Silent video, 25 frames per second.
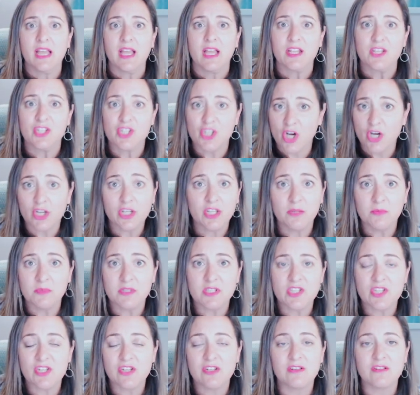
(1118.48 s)

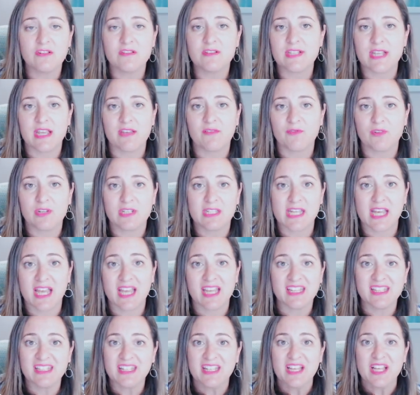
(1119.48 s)
documents you use every
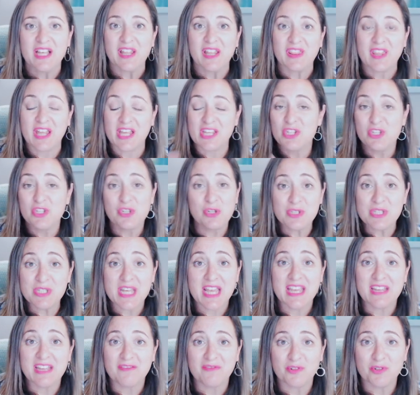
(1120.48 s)
day that you
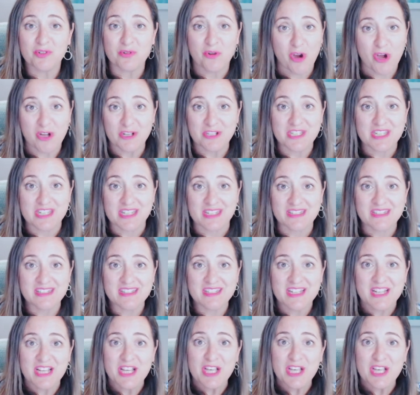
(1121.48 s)
take for granted.